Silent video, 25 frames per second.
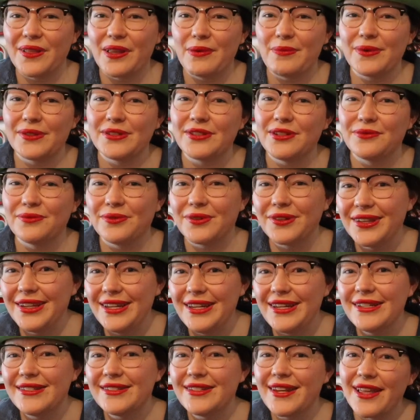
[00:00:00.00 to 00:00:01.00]
limited
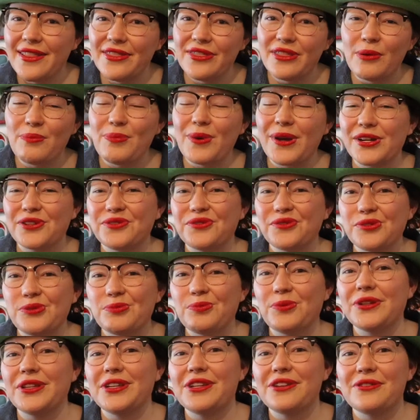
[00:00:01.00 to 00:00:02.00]
release and the picture is
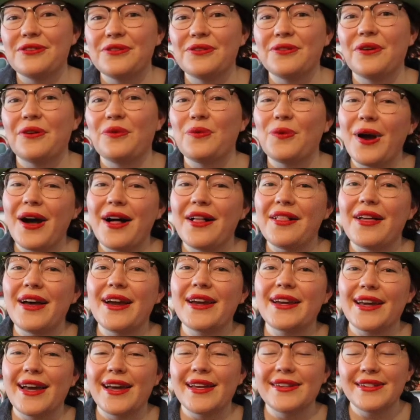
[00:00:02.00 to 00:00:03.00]
pretty cool, well,
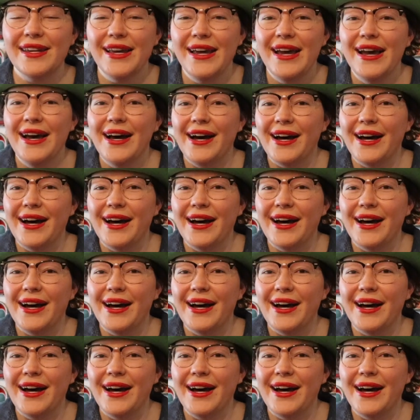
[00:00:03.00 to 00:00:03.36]
I guess